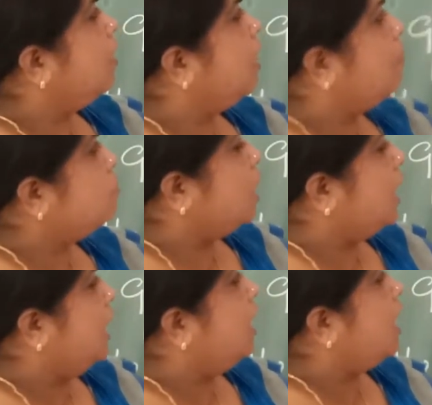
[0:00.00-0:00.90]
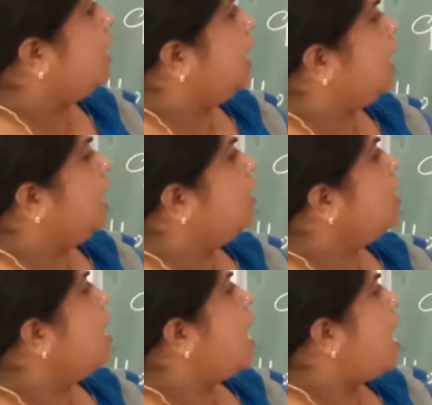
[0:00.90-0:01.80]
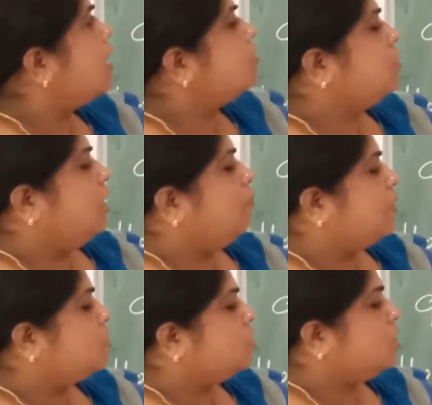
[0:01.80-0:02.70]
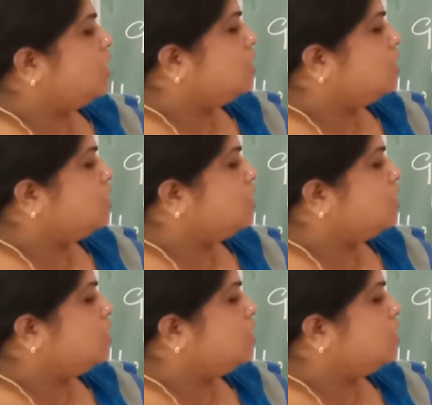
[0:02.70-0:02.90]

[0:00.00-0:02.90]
kept again and again as 3%